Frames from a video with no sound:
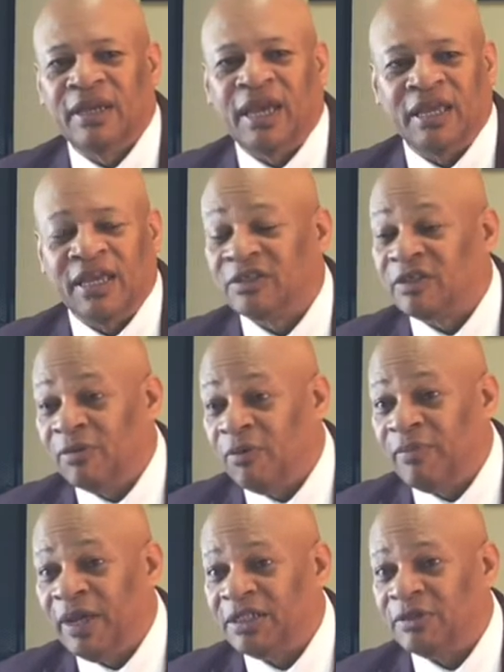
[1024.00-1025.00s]
and get some
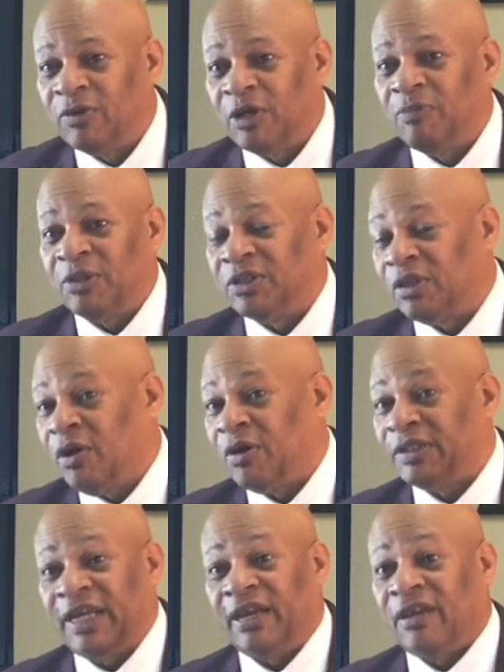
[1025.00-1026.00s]
information where he was supposed to go
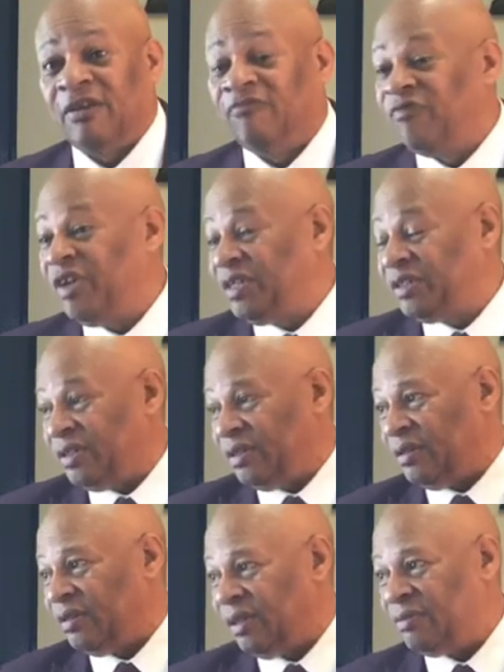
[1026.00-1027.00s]
because they had a convention.
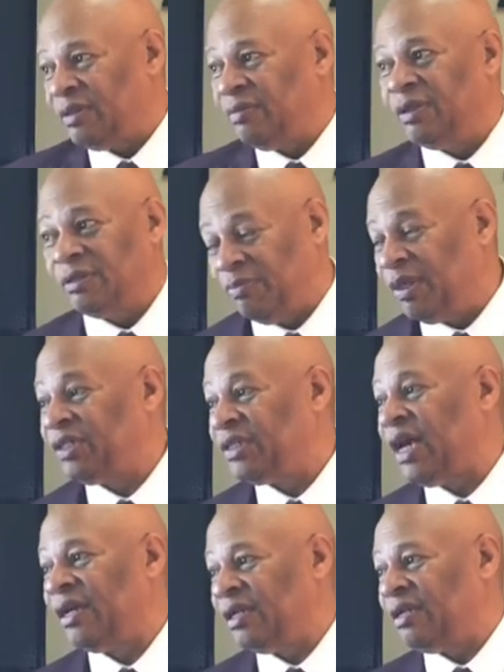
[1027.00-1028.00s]
He was, he was a big shot
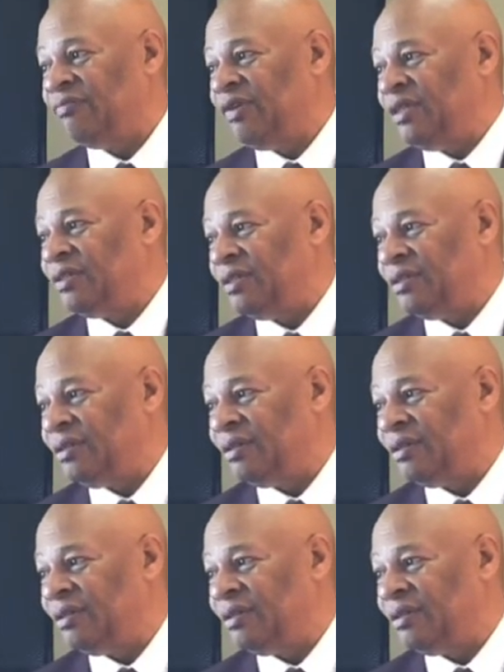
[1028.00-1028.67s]
at the convention.